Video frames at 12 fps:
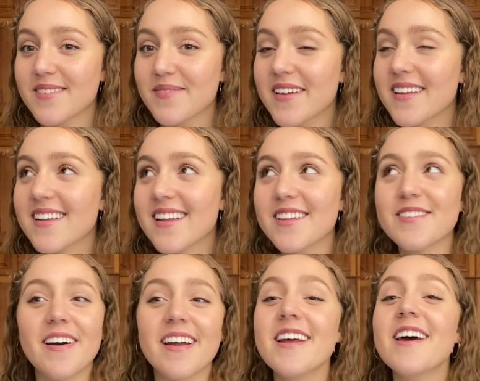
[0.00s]
but it's
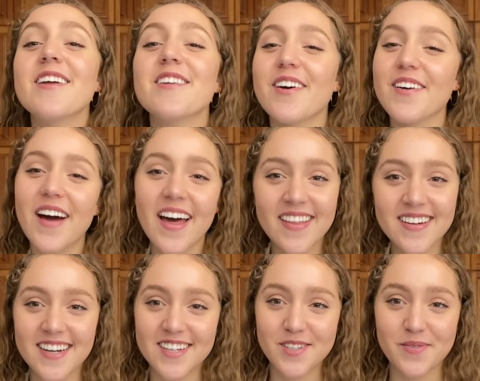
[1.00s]
fine. No, I think
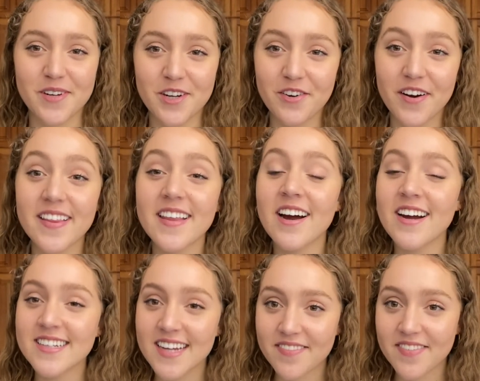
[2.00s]
teachers would agree. There are
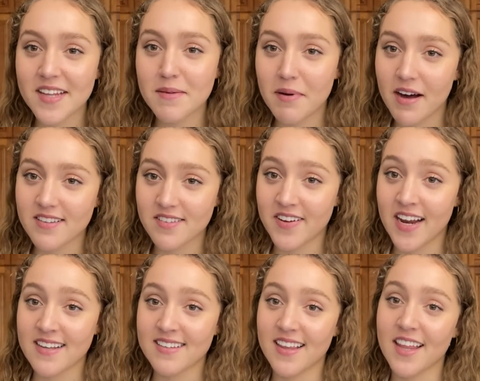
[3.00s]
definitely parts of an
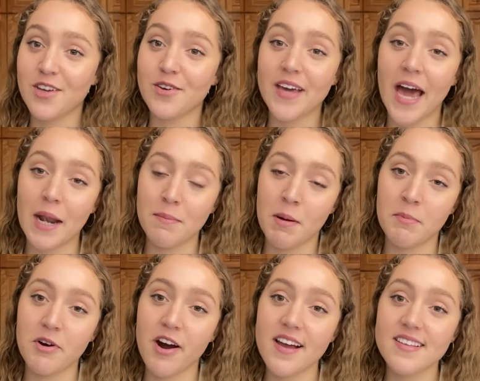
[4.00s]
essay that you can
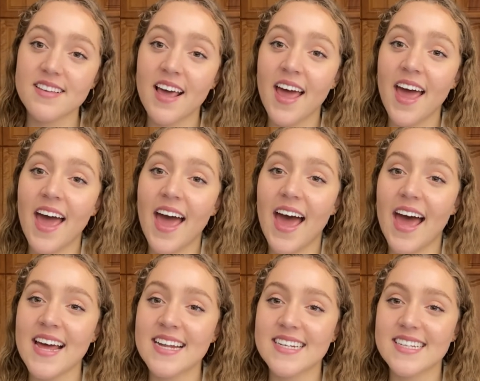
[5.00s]
memorize,
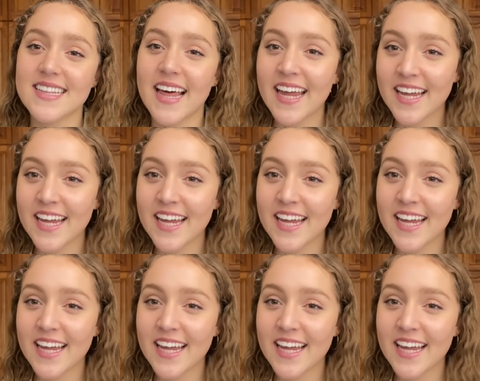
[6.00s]
and they